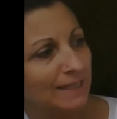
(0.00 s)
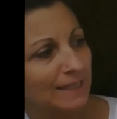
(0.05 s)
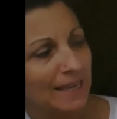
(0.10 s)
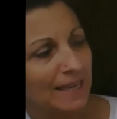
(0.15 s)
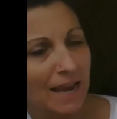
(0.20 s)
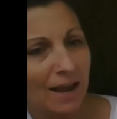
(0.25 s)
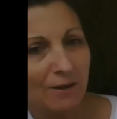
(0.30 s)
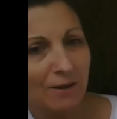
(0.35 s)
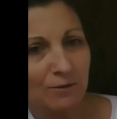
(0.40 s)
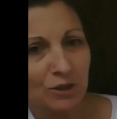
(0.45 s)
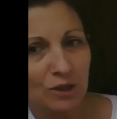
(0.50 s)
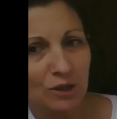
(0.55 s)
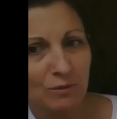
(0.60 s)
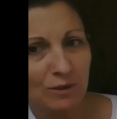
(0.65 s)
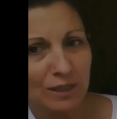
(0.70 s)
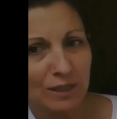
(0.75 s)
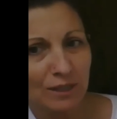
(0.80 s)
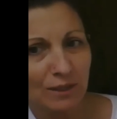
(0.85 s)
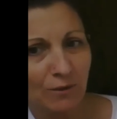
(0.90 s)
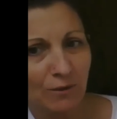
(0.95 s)
See how she
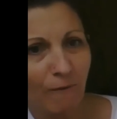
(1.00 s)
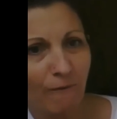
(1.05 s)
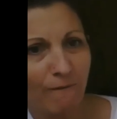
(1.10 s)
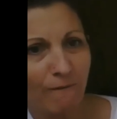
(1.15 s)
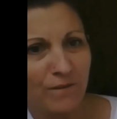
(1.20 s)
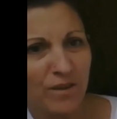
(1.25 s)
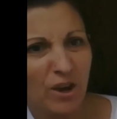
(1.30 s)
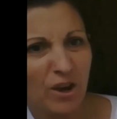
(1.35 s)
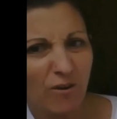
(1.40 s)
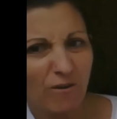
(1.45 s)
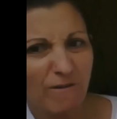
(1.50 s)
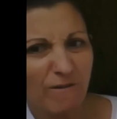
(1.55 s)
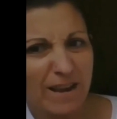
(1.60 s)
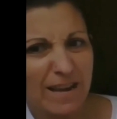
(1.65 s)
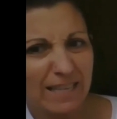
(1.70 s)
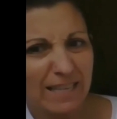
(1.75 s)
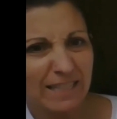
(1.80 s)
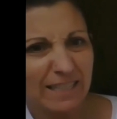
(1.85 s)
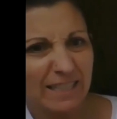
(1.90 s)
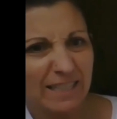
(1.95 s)
was so
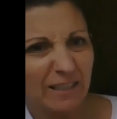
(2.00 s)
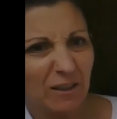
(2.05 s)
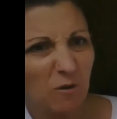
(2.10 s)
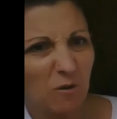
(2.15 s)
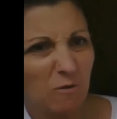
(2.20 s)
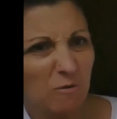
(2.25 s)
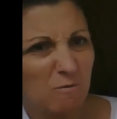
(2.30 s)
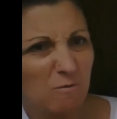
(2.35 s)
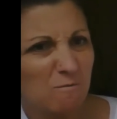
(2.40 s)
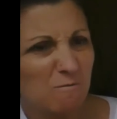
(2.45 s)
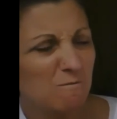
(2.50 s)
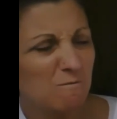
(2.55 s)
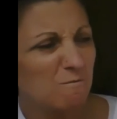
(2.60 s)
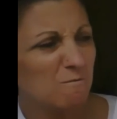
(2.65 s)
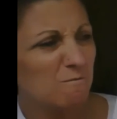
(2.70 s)
furious. Ooh.